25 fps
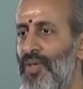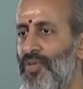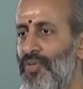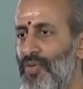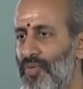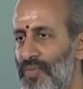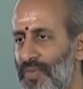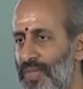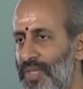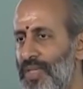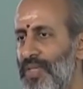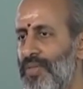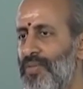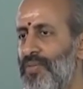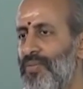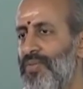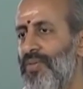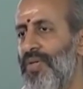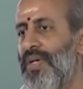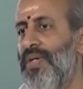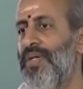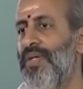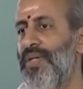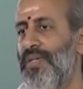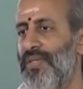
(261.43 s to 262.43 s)
So, we need to
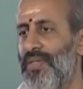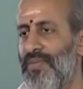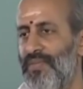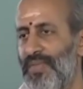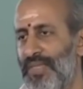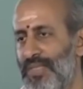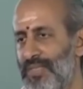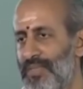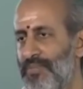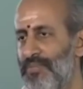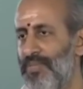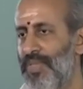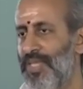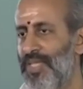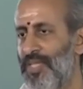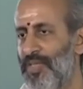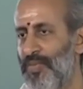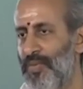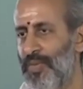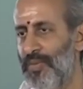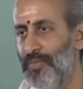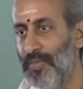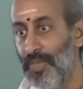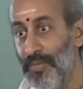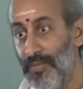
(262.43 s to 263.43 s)
conduct a very simple
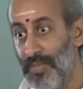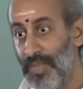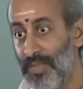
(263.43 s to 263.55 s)
experiment,